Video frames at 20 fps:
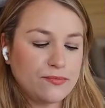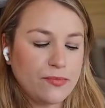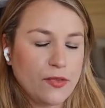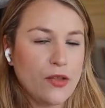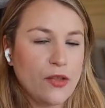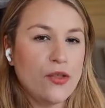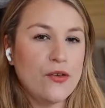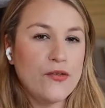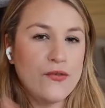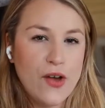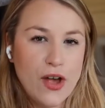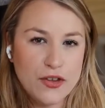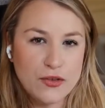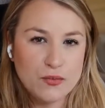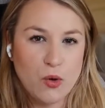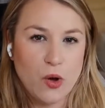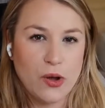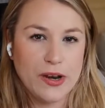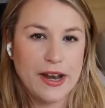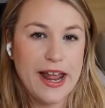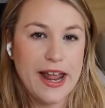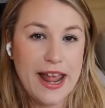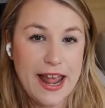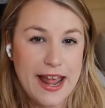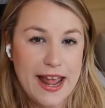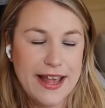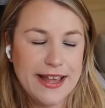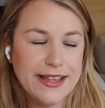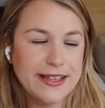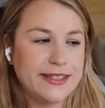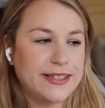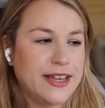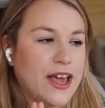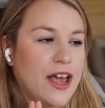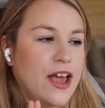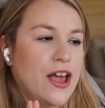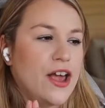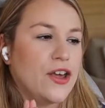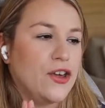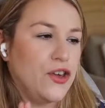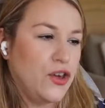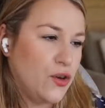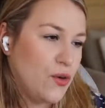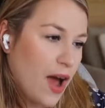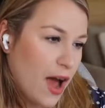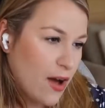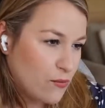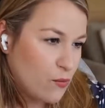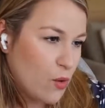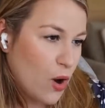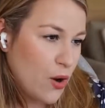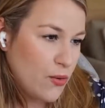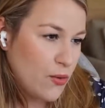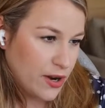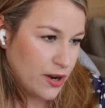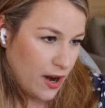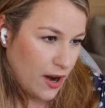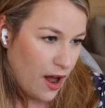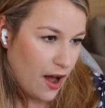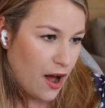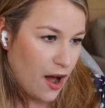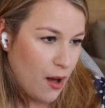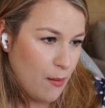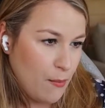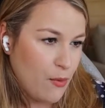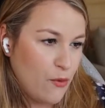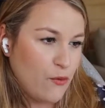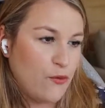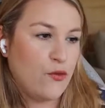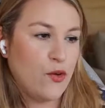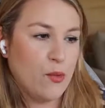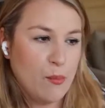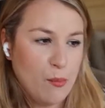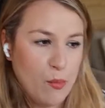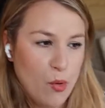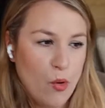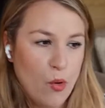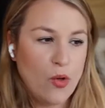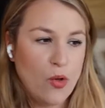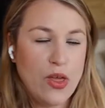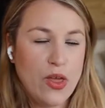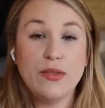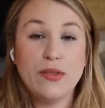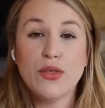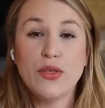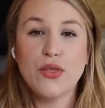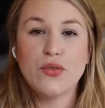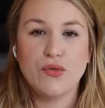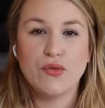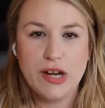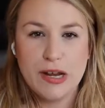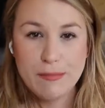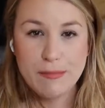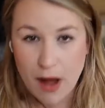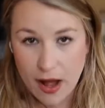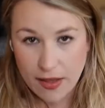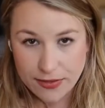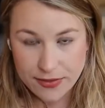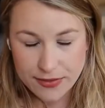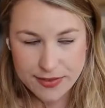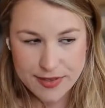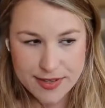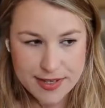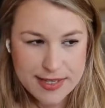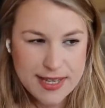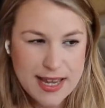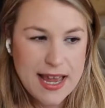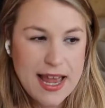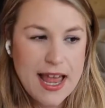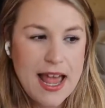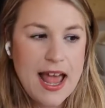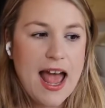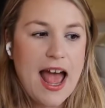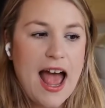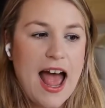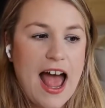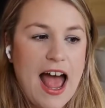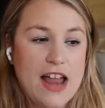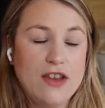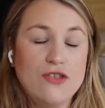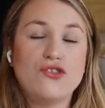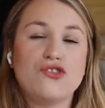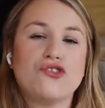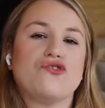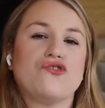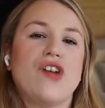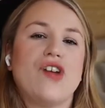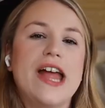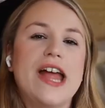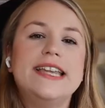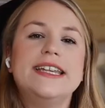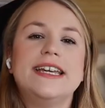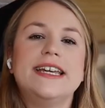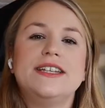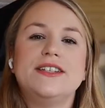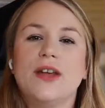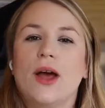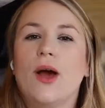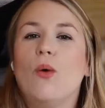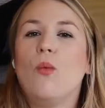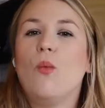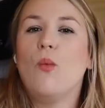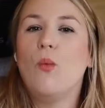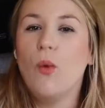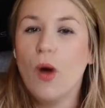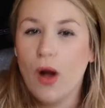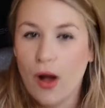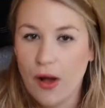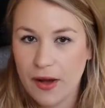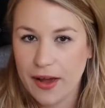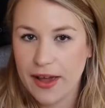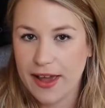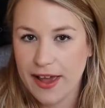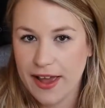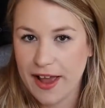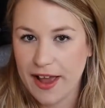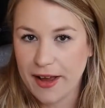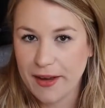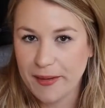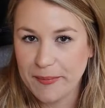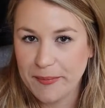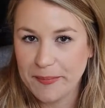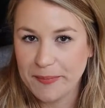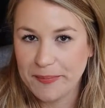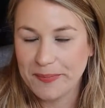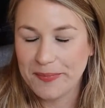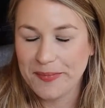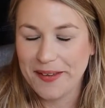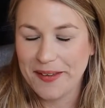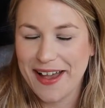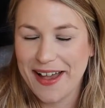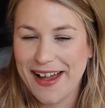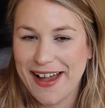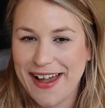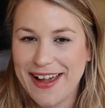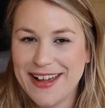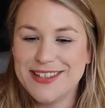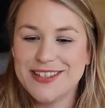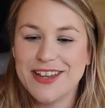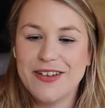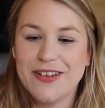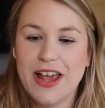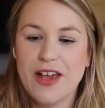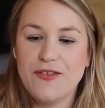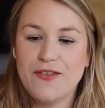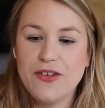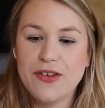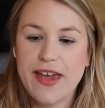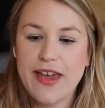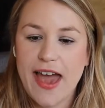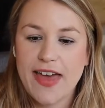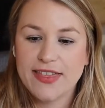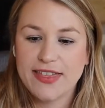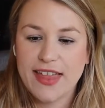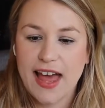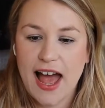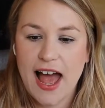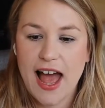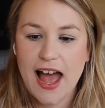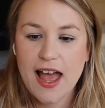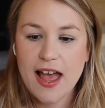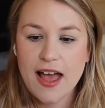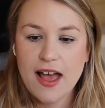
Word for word: the first one is you have woken up for more than three months and dreaded working. Okay. So if you get that